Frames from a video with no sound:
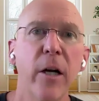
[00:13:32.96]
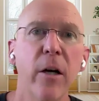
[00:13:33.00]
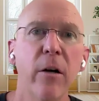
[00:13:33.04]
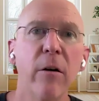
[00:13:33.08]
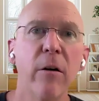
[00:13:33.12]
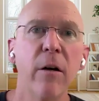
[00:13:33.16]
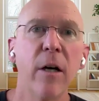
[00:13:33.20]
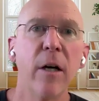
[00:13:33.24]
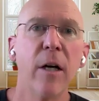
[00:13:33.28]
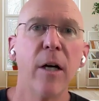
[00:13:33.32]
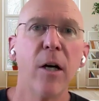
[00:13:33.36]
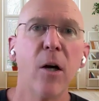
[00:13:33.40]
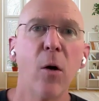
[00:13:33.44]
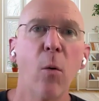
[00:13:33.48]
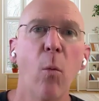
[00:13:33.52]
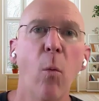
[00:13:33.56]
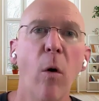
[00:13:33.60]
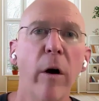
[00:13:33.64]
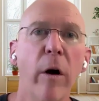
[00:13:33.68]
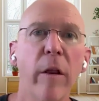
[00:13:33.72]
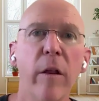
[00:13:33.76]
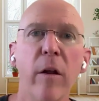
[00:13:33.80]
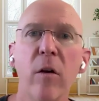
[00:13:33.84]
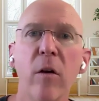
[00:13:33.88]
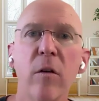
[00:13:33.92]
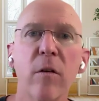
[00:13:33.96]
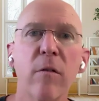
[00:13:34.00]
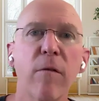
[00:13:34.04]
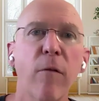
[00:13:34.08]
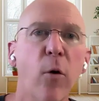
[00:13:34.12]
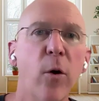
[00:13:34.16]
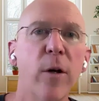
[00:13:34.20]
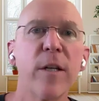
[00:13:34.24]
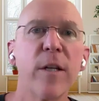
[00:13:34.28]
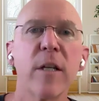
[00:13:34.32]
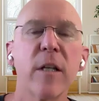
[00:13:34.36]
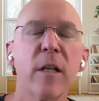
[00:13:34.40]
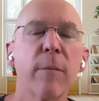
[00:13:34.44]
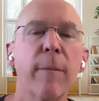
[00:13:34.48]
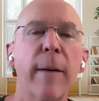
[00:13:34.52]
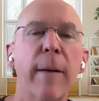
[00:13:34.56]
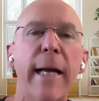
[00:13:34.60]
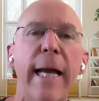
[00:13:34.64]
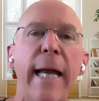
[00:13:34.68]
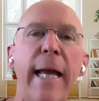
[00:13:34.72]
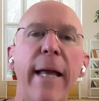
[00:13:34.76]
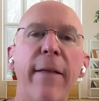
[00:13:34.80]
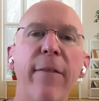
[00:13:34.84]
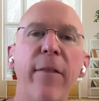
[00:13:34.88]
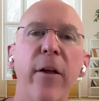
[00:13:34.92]
You know, what are those voices in
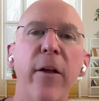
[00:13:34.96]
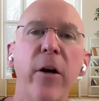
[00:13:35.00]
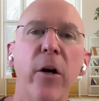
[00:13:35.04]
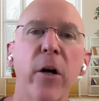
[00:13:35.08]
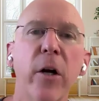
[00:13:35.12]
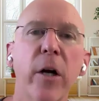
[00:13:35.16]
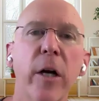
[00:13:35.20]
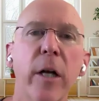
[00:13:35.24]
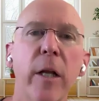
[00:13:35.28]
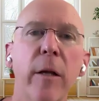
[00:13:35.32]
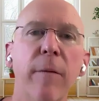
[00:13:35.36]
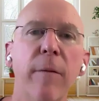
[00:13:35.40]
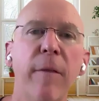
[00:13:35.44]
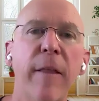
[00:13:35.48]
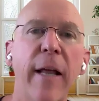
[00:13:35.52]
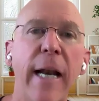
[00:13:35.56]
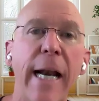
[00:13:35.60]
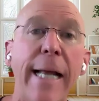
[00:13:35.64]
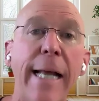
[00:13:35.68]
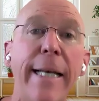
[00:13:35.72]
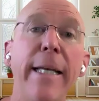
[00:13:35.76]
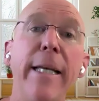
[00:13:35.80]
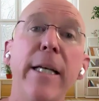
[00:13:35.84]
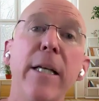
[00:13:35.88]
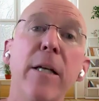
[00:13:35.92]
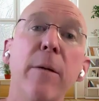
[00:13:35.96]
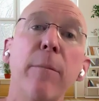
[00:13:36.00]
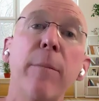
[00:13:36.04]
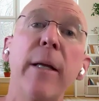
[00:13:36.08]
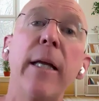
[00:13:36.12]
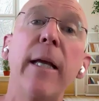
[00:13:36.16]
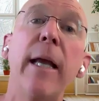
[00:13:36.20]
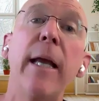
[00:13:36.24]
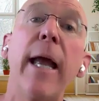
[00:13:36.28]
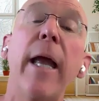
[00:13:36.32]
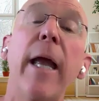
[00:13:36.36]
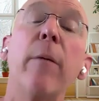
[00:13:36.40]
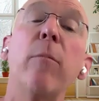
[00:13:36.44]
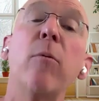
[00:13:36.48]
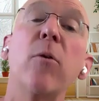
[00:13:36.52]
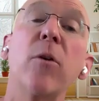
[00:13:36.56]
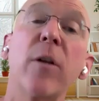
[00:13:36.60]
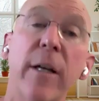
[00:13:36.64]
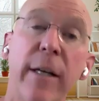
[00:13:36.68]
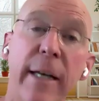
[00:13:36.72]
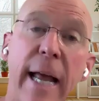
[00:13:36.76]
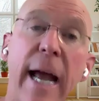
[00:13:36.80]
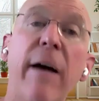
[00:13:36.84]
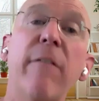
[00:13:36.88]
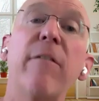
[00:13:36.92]
my head that I need to be
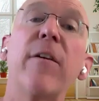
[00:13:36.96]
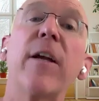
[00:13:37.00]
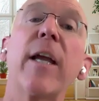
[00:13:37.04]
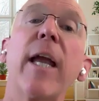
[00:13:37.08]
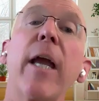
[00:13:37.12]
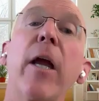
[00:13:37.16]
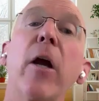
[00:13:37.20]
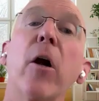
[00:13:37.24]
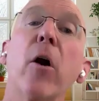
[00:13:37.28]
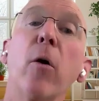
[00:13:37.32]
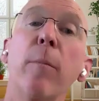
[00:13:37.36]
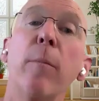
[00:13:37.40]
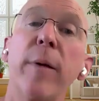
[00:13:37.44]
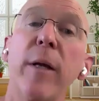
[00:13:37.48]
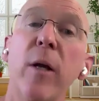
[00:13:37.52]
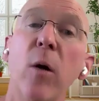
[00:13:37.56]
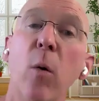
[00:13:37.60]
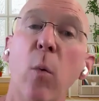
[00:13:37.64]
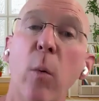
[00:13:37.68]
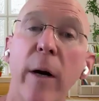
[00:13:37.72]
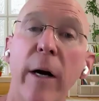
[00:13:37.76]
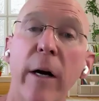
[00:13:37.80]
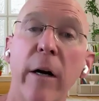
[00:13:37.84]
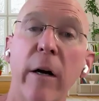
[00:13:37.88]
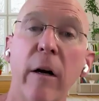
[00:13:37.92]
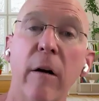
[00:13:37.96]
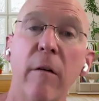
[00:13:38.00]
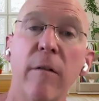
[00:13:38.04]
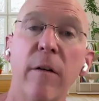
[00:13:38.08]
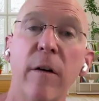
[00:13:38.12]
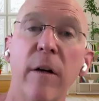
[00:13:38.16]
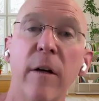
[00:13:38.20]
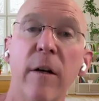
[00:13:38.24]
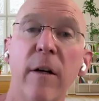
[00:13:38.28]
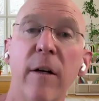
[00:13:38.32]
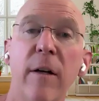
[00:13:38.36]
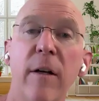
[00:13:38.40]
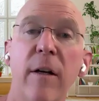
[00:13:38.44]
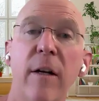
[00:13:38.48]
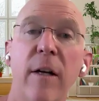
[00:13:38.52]
able to navigate or be aware of?